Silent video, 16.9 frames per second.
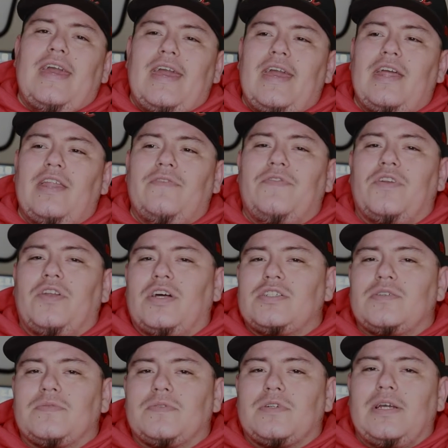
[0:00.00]
And if you're
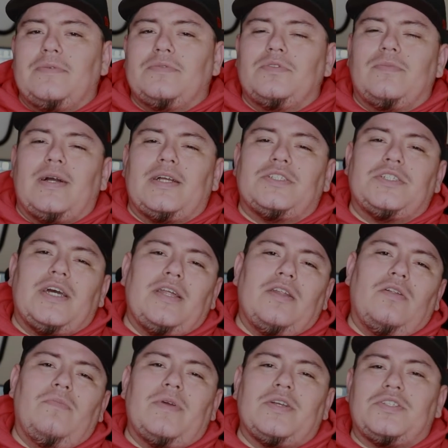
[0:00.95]
not subscribed to my
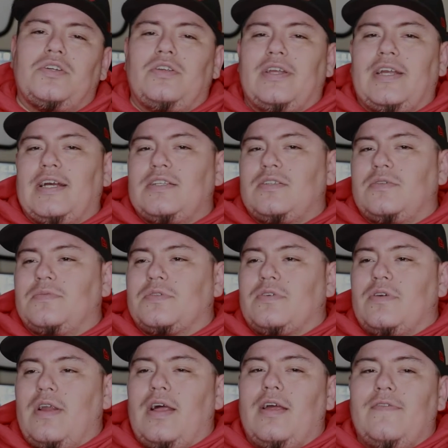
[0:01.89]
channel, make sure you guys
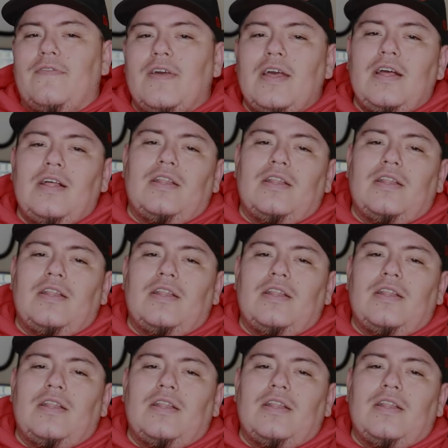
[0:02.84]
subscribe.